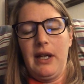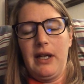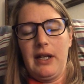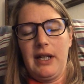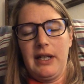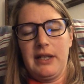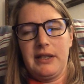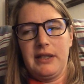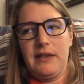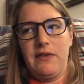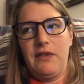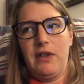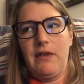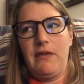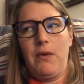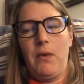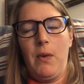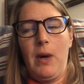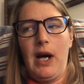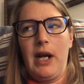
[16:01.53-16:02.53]
I guess if you
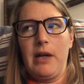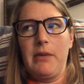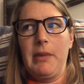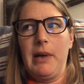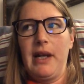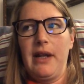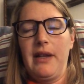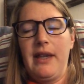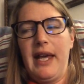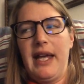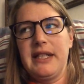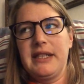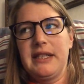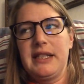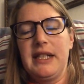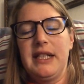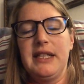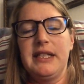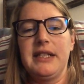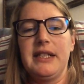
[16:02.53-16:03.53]
have a water bottle that has
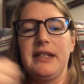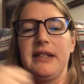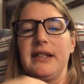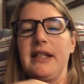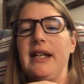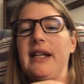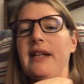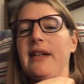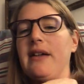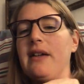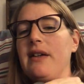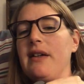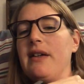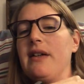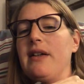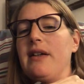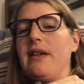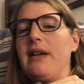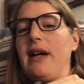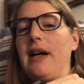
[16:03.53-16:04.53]
an easy lid,
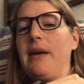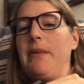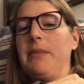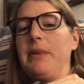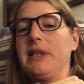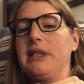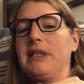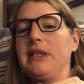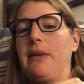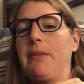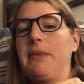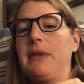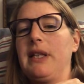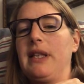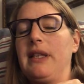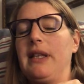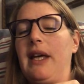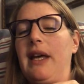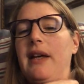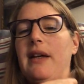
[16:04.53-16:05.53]
but
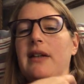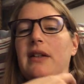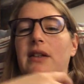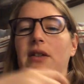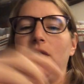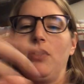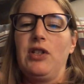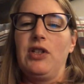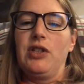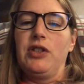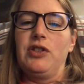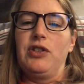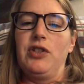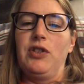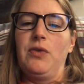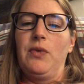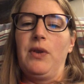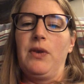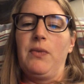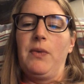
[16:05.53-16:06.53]
something that you can just
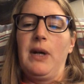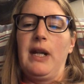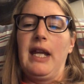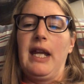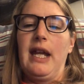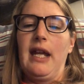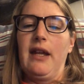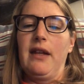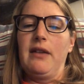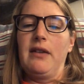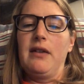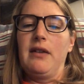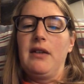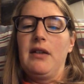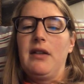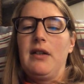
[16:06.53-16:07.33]
do with one hand.